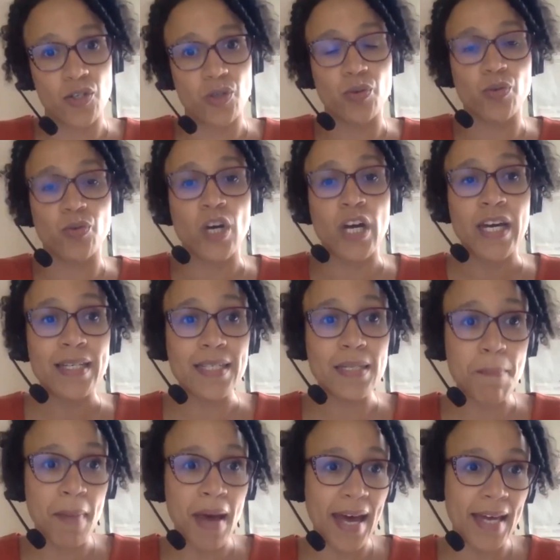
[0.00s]
to
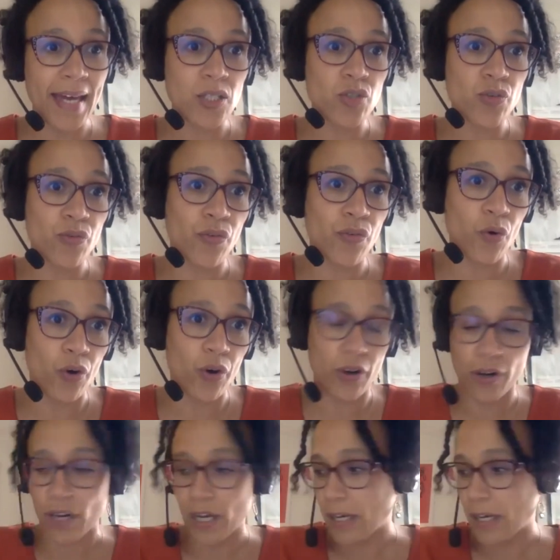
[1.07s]
demand
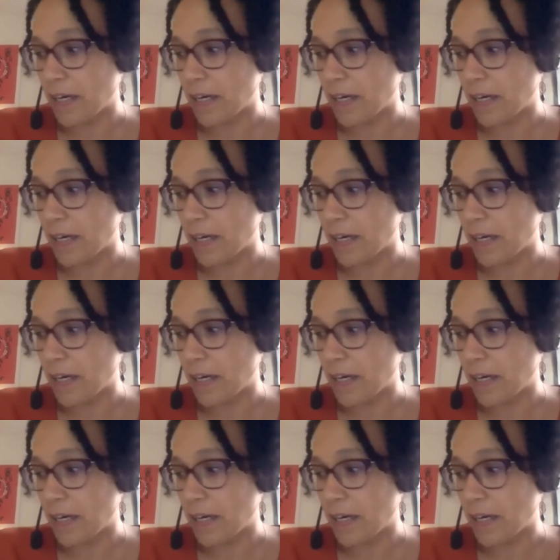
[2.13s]
for